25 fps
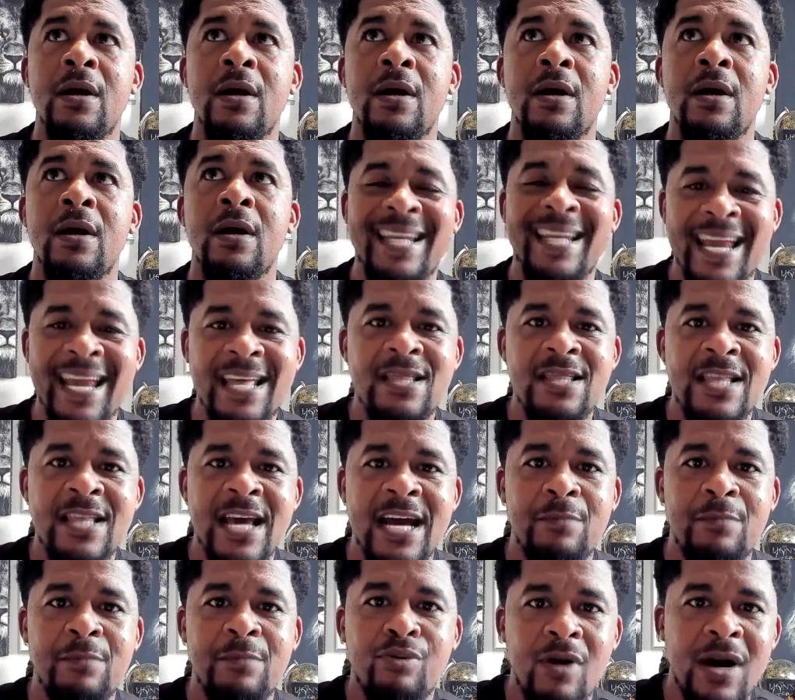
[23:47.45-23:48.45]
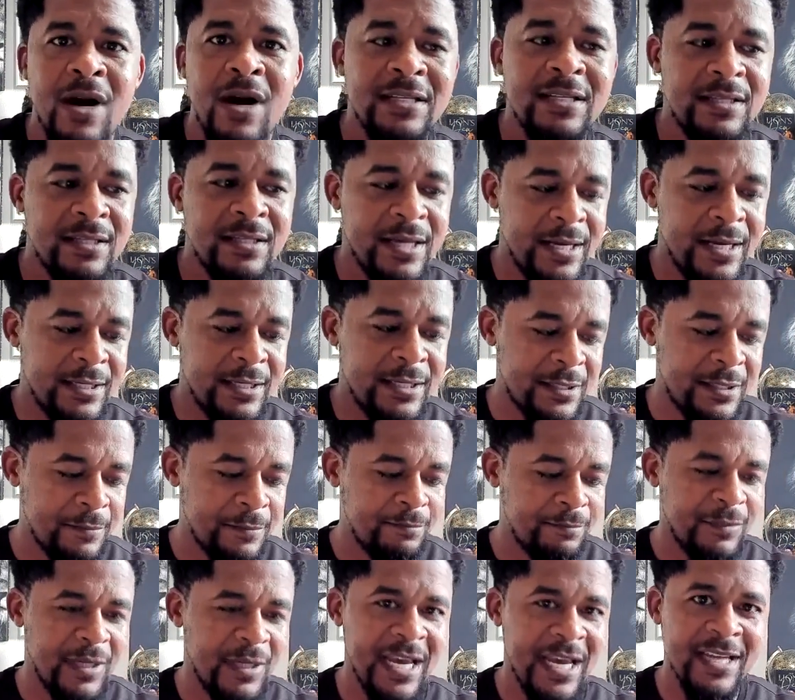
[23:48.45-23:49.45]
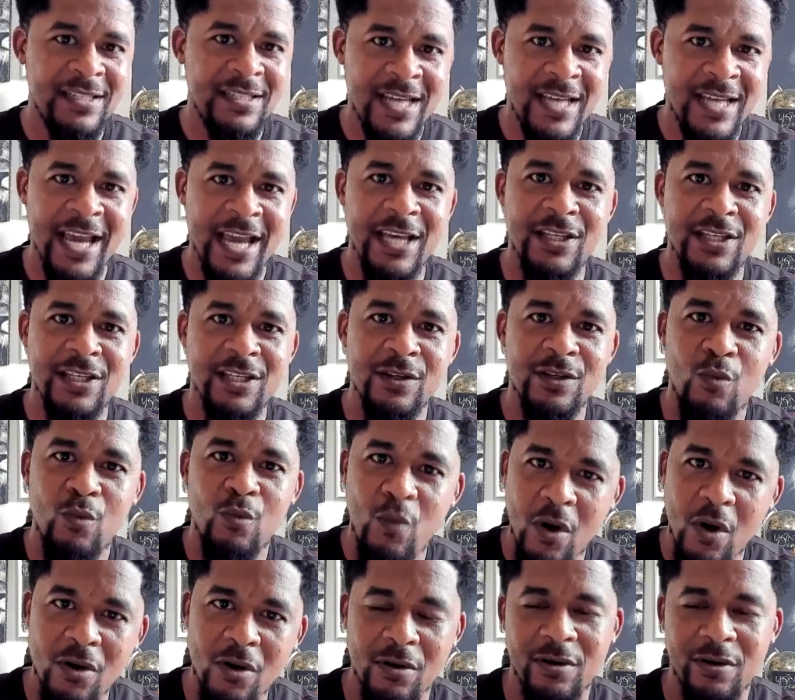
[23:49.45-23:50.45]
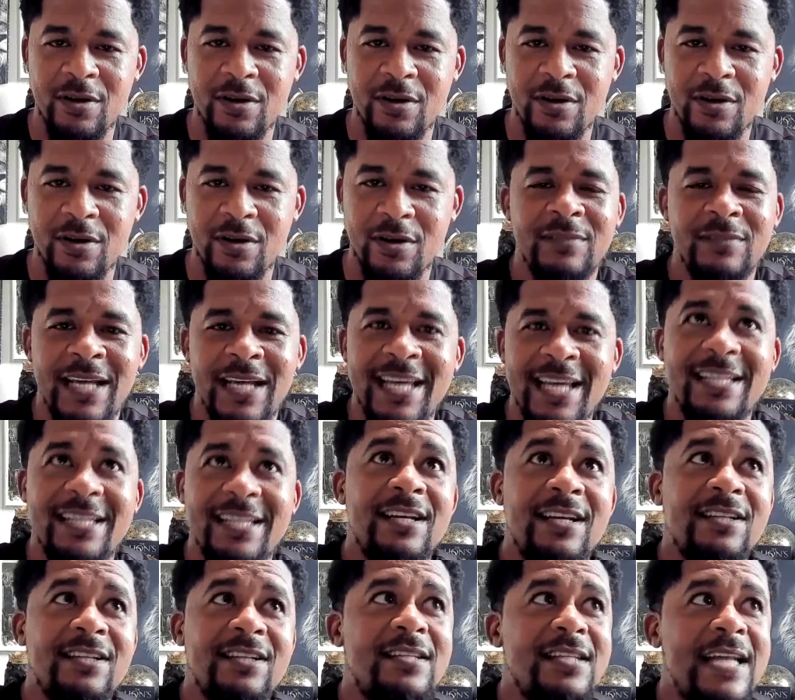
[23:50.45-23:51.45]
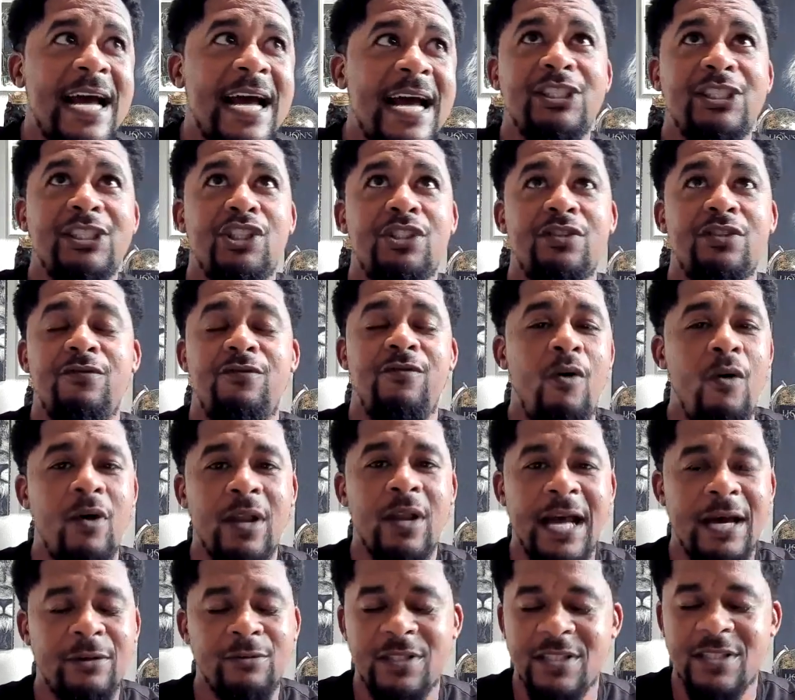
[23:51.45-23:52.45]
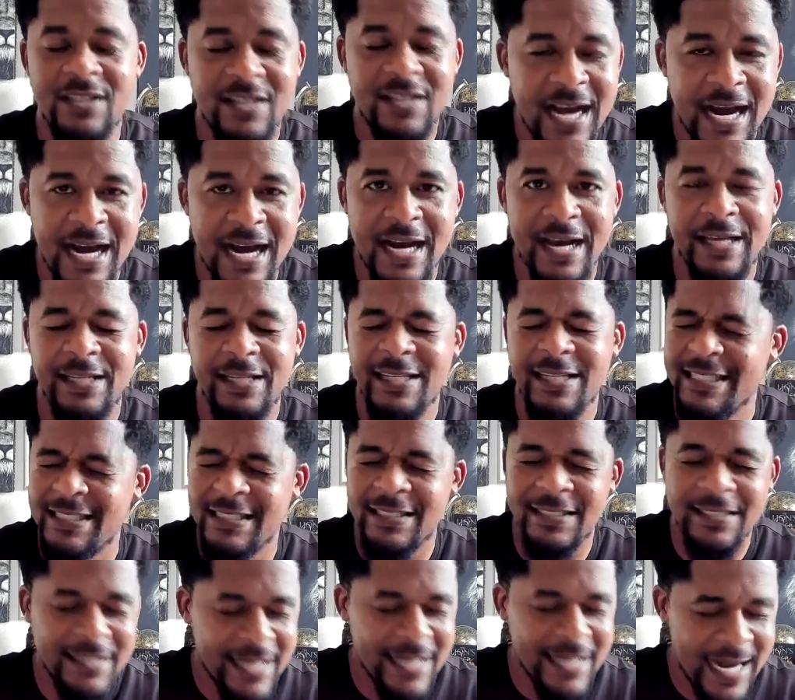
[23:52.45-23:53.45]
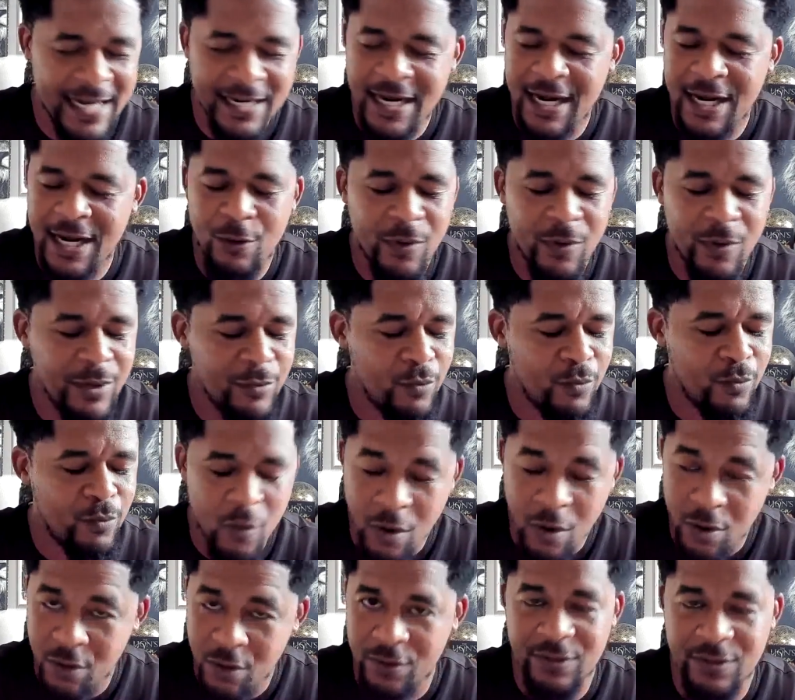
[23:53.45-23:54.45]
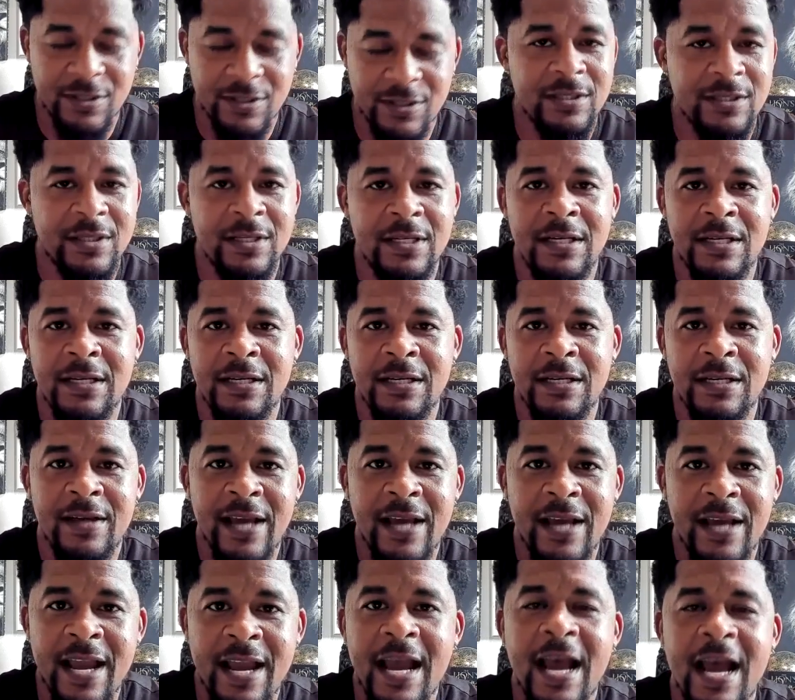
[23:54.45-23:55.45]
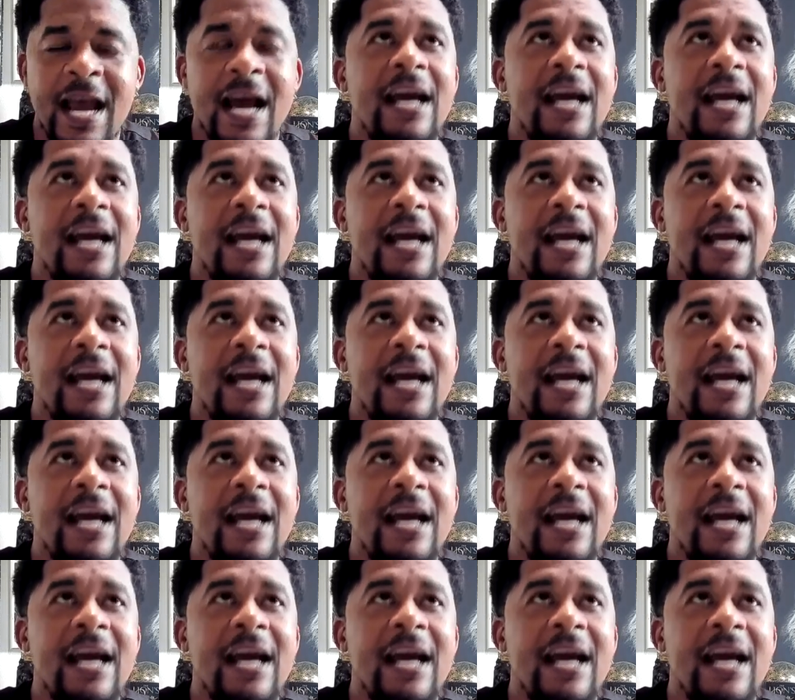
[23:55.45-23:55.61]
And in that process, it takes work. It does not just fall out the sky. That's not how it works, okay?